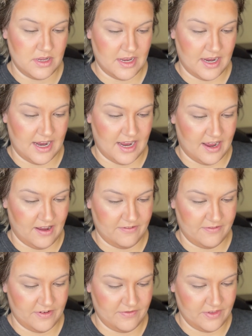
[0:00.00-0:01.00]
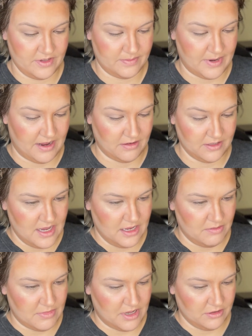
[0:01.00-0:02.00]
half of this palette
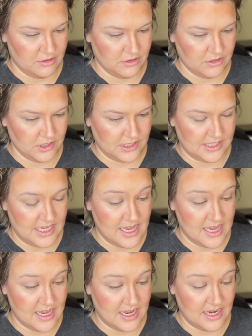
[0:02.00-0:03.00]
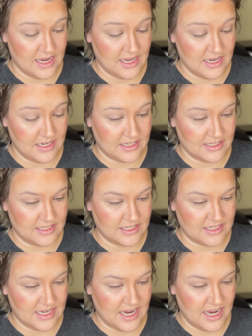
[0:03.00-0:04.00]
in my looks, and
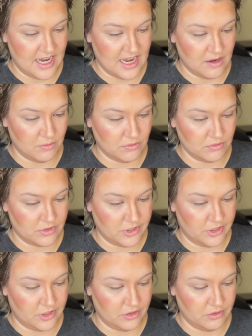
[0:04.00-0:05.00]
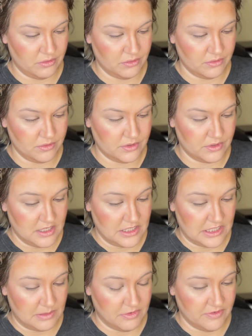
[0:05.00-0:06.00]
today I want to use
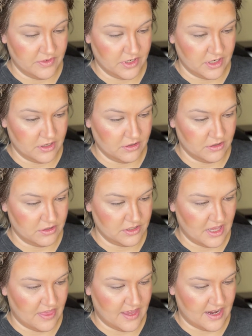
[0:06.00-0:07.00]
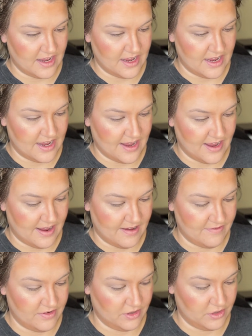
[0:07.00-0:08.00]
some of the colors that I
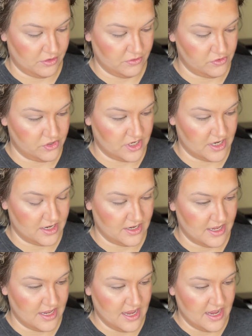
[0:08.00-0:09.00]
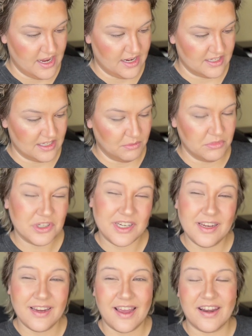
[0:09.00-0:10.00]
haven't used yet. And as I'm
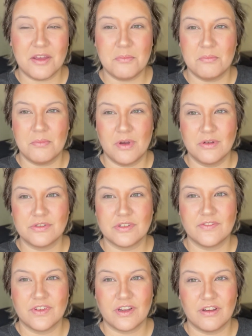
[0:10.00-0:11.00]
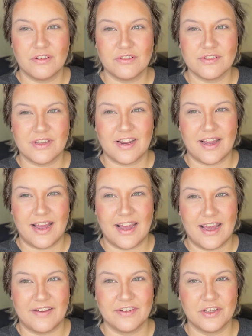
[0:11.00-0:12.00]
looking at it, most of the colors that I
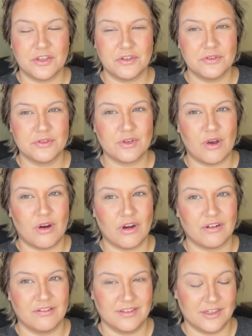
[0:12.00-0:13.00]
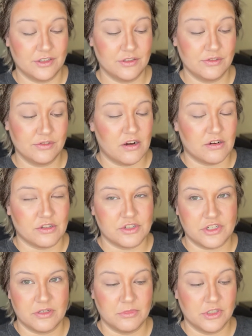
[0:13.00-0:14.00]
haven't used are glitters or
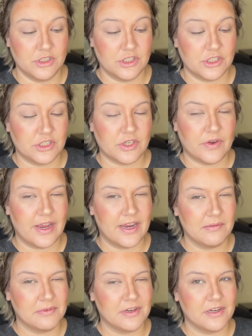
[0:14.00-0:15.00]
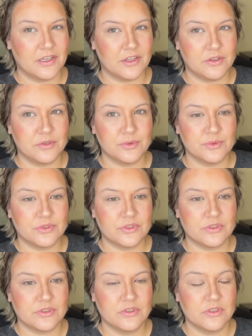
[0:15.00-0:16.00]
shimmers. So I am going to
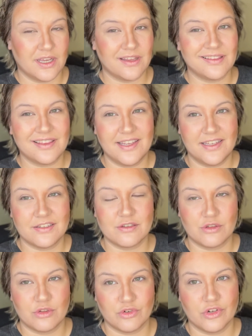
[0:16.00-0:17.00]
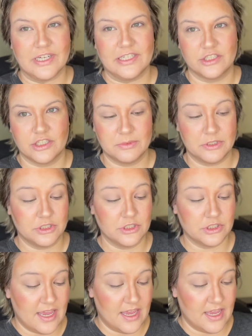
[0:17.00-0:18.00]
use at least 3 shimmers.
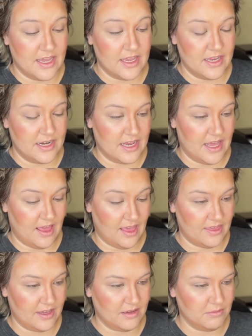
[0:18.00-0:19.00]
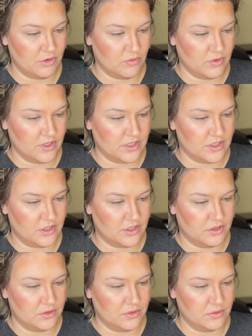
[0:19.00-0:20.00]
And I think I'm going to
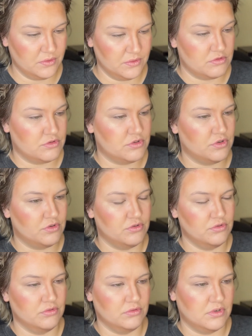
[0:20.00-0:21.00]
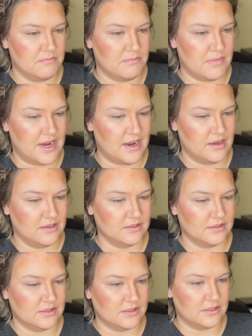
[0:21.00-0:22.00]
use 2
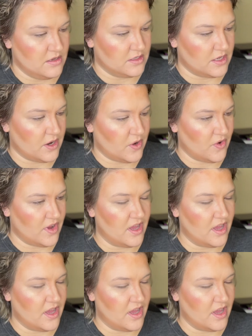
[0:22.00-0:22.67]
mattes. So